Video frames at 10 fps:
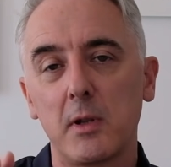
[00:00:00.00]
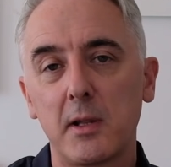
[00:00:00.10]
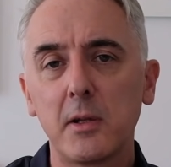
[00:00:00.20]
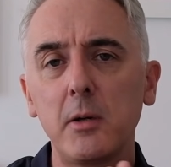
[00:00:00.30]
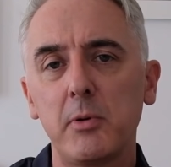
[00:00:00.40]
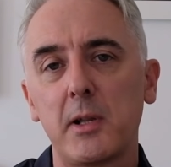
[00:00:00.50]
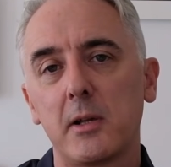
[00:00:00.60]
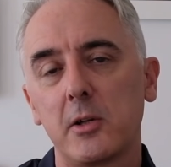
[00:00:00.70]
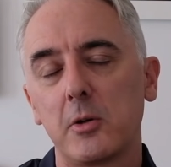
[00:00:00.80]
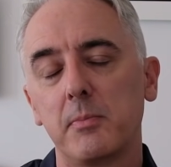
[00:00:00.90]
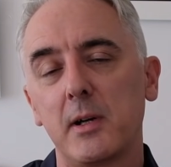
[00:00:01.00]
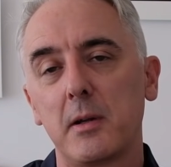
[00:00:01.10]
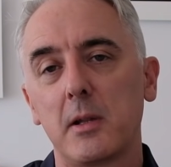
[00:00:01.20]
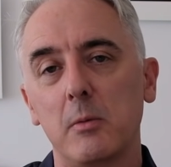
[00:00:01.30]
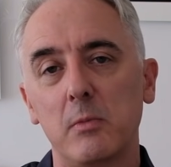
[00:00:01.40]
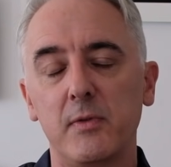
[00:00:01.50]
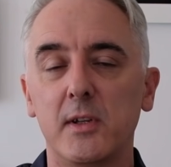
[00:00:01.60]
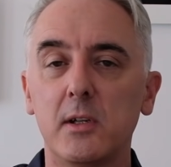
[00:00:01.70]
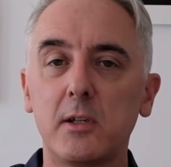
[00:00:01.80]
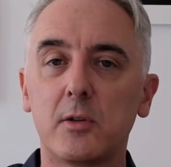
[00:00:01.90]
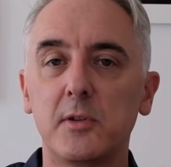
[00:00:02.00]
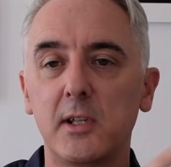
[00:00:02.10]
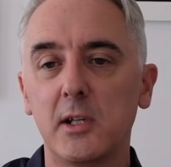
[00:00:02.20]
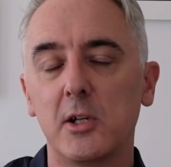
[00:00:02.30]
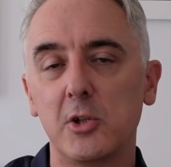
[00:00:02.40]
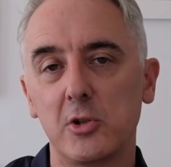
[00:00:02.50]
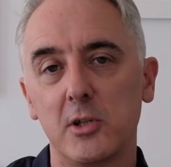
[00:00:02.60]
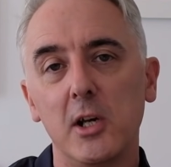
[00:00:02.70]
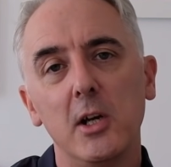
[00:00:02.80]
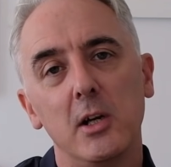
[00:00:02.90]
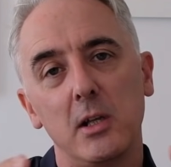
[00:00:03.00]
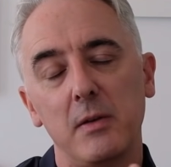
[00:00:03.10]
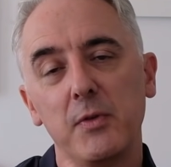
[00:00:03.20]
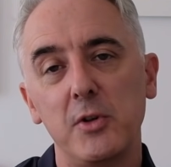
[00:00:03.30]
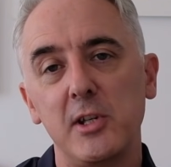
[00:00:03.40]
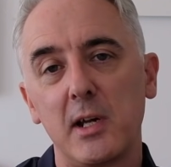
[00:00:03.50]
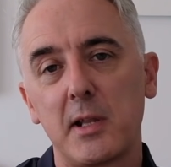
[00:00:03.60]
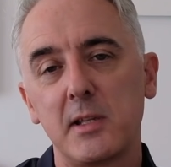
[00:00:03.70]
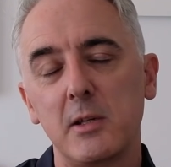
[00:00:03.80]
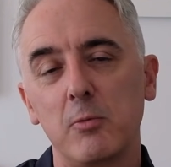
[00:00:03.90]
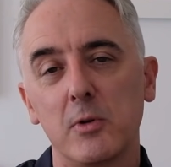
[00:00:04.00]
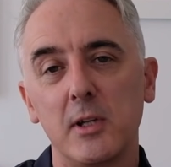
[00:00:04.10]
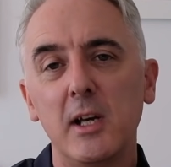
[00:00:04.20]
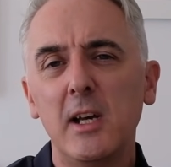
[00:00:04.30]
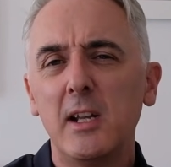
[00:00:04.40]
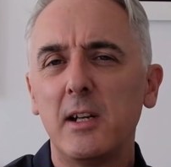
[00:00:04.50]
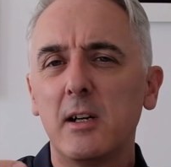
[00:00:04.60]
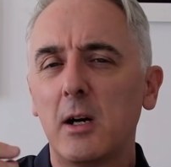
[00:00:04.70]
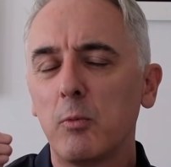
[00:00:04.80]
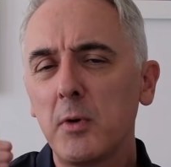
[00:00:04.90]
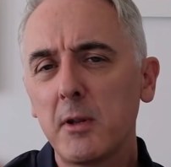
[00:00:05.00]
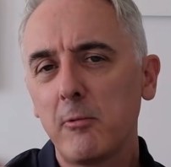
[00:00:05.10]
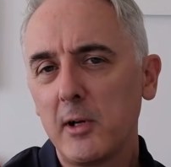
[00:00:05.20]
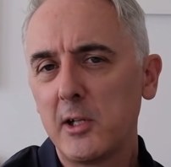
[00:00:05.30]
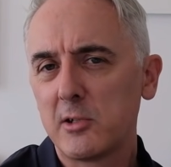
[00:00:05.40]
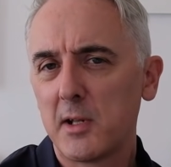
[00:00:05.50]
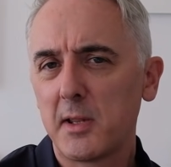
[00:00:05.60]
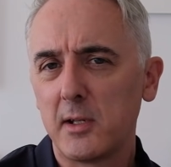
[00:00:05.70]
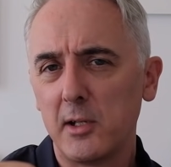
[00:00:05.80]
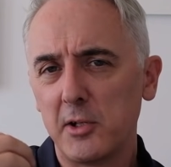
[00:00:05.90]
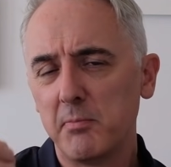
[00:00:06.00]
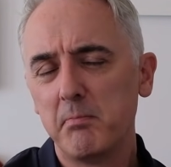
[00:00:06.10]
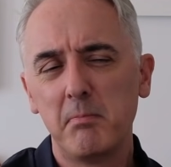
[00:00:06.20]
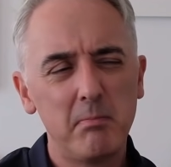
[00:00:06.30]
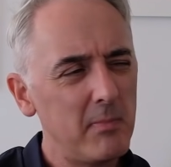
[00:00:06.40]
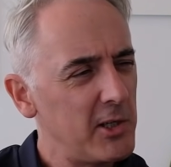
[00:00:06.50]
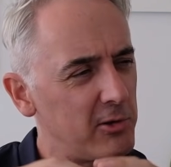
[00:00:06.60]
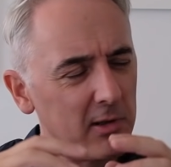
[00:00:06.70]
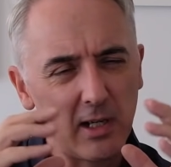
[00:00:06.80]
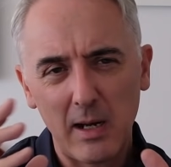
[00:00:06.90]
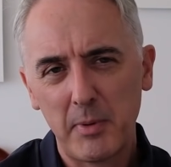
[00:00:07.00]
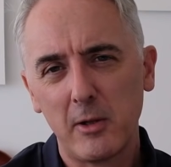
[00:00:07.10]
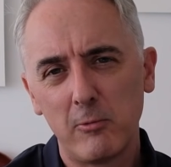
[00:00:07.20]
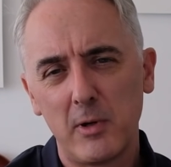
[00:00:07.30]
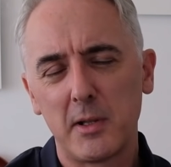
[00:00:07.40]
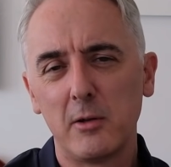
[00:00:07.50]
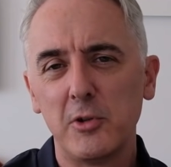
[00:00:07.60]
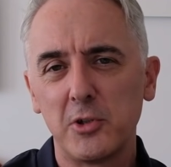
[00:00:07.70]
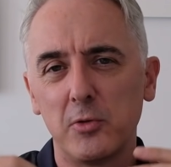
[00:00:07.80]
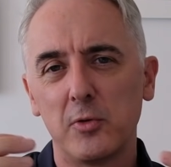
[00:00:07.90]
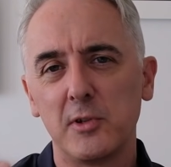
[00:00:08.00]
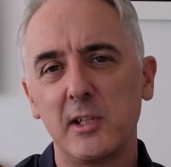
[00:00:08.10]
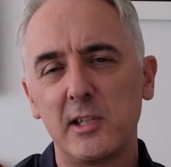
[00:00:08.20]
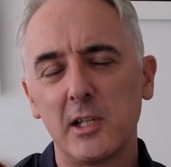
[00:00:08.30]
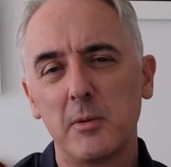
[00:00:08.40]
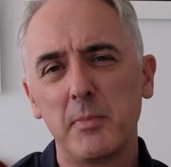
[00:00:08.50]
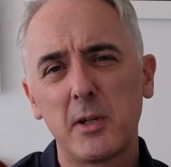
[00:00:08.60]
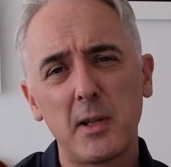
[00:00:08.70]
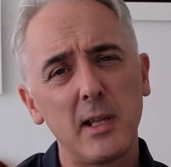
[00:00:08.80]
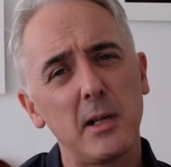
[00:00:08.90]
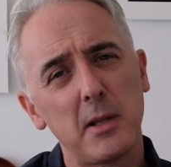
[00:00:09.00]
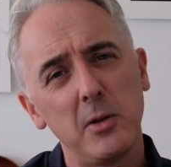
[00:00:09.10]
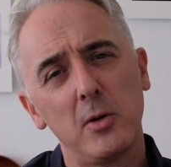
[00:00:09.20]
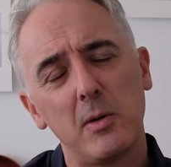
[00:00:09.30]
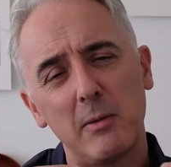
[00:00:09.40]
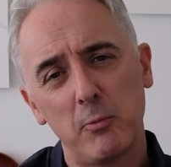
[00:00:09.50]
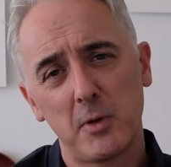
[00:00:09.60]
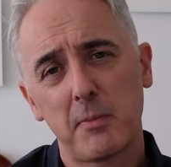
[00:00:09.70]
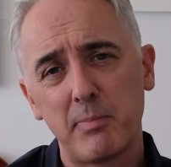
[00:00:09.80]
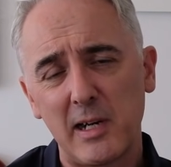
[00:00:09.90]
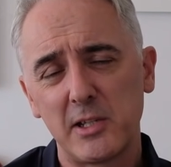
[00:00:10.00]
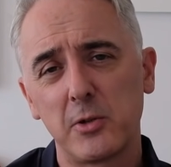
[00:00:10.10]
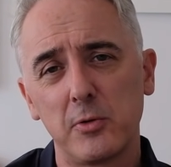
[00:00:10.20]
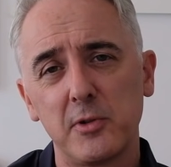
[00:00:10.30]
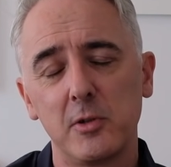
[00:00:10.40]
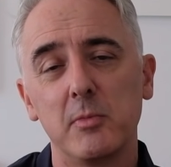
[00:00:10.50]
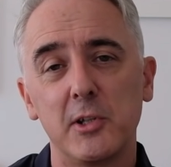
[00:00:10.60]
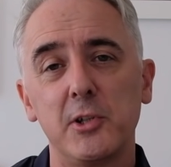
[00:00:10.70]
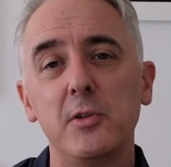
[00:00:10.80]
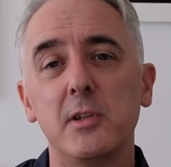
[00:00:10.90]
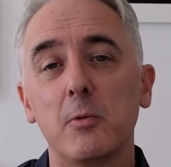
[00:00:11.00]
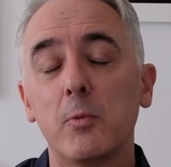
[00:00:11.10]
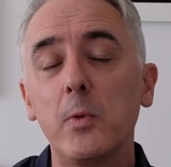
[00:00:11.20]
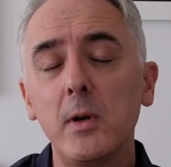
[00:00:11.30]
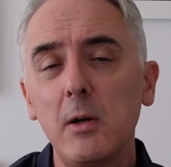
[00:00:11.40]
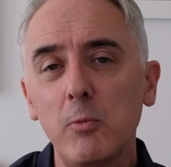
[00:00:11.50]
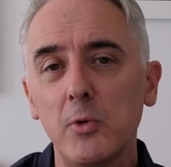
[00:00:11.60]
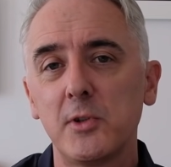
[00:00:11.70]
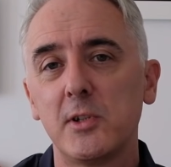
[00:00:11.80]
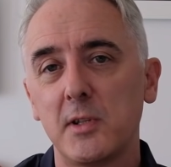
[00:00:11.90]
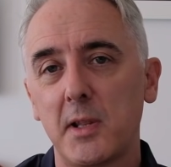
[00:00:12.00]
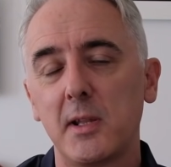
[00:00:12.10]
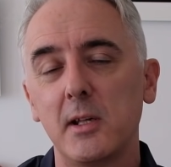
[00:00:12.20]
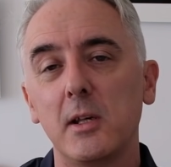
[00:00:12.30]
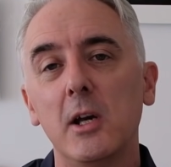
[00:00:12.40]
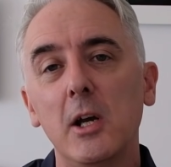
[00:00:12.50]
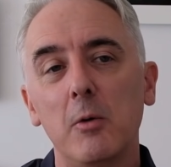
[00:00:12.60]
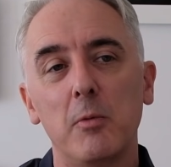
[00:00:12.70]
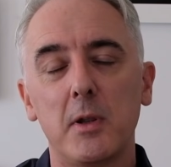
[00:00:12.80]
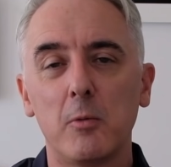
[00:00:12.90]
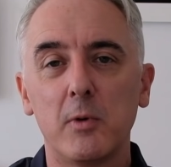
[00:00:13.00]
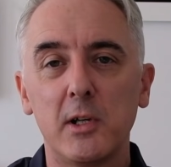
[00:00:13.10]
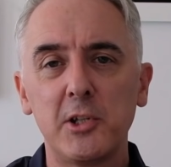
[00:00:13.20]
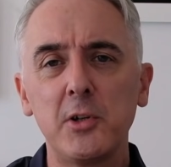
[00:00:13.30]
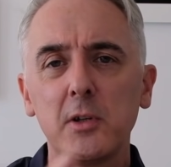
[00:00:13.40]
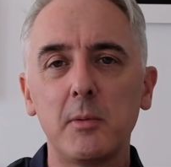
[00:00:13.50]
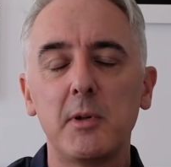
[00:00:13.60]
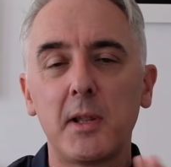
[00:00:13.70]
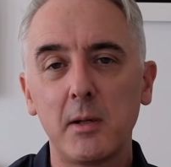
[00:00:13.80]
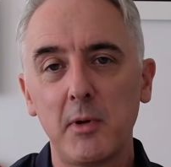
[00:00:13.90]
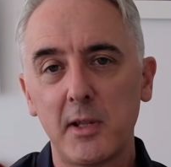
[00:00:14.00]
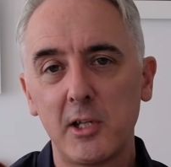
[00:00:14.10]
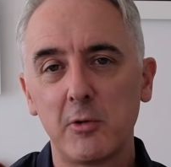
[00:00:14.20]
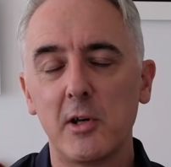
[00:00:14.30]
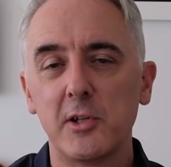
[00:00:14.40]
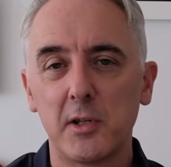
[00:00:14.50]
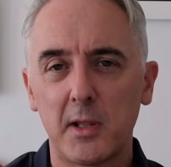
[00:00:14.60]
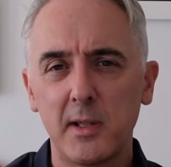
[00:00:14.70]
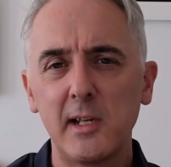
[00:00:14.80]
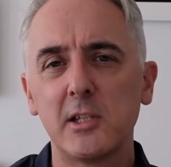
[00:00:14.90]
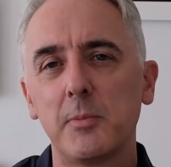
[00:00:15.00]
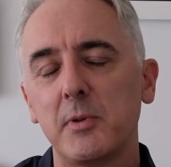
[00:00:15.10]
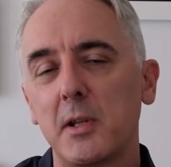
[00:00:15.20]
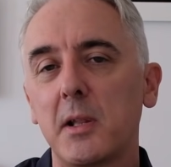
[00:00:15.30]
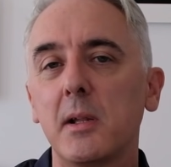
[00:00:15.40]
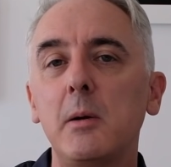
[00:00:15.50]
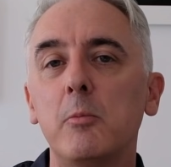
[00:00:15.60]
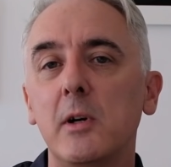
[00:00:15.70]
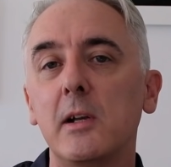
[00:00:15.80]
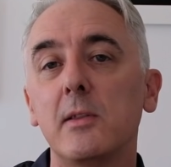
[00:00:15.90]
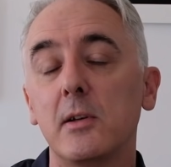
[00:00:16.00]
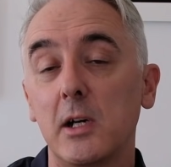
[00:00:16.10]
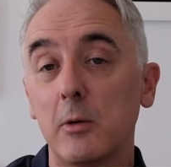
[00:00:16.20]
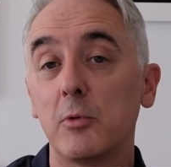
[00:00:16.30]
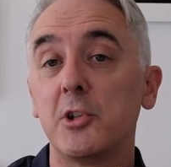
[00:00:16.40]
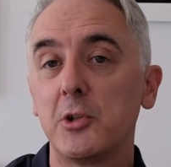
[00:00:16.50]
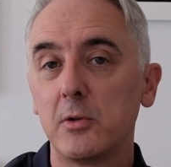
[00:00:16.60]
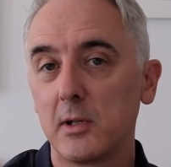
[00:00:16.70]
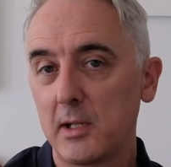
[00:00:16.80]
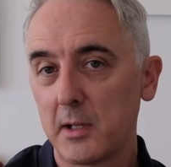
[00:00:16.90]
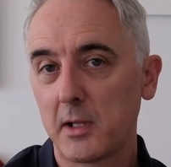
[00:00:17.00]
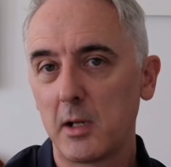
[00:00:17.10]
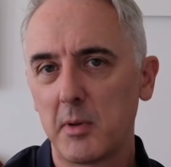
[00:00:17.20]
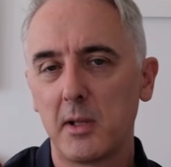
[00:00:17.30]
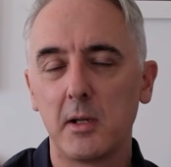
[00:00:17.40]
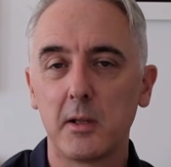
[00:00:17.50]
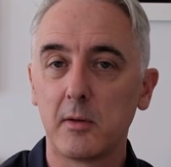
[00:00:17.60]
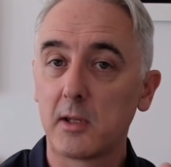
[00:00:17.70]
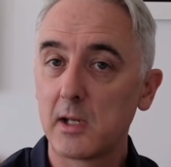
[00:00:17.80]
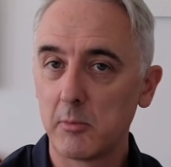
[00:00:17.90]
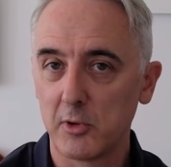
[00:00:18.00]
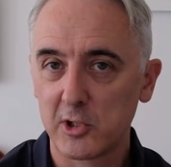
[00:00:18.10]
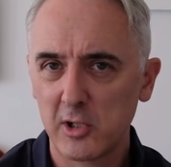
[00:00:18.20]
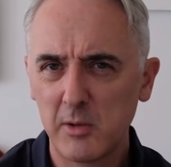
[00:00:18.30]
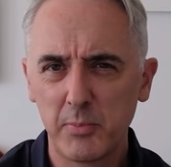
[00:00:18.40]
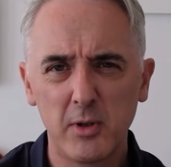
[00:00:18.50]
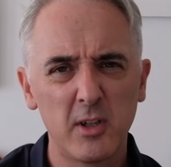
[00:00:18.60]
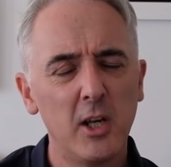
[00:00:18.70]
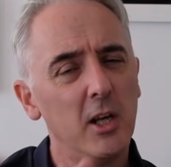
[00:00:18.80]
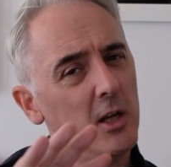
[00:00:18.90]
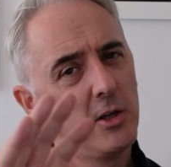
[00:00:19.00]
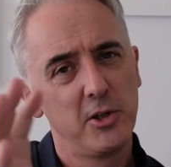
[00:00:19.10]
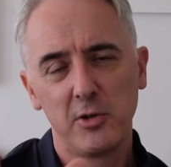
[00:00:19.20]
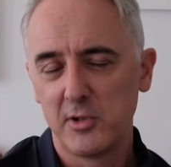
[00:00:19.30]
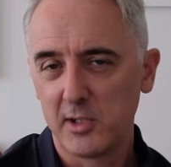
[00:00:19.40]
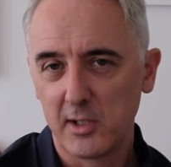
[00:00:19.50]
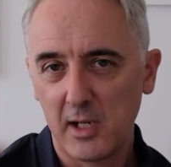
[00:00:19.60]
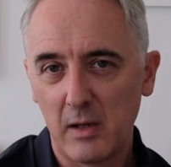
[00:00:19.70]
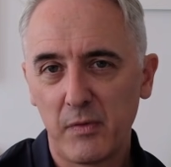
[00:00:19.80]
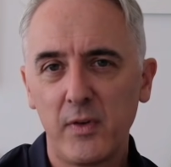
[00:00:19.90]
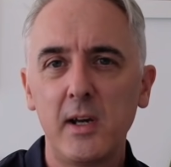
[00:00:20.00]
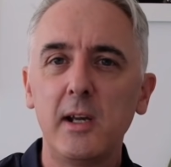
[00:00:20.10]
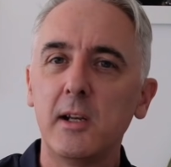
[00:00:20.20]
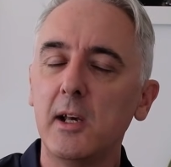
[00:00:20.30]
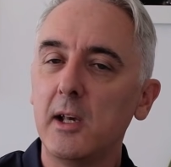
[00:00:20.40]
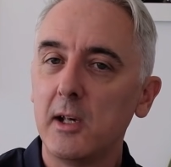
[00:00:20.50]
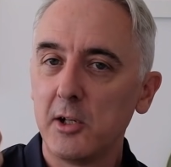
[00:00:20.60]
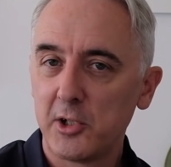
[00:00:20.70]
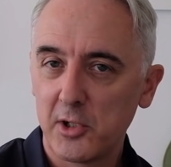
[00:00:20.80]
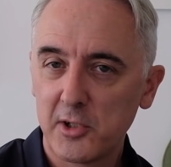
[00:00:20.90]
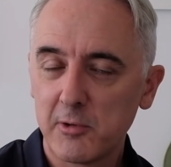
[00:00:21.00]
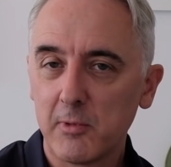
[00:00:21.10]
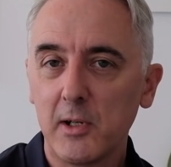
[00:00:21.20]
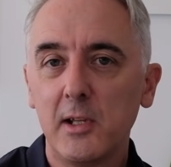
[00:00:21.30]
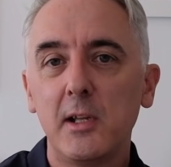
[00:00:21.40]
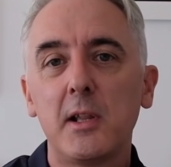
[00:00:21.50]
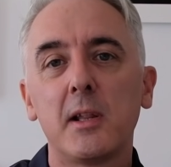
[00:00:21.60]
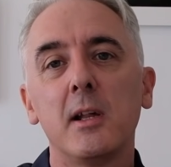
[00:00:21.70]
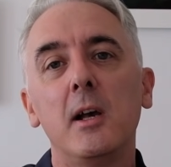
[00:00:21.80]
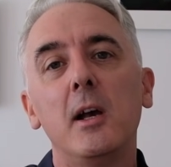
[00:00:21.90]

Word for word: was a side-by-side -side comparison with the Nikon D800 and the Fuji X-T1. Now I wasn't really interested in measuring absolute resolution or detail because that's not what's practical to my shooting. What I wanted to see was that when I shot them in similar situations set up in the same way that I would shoot a landscape scene. So the camera on a tripod, shooting at f8, shutter release,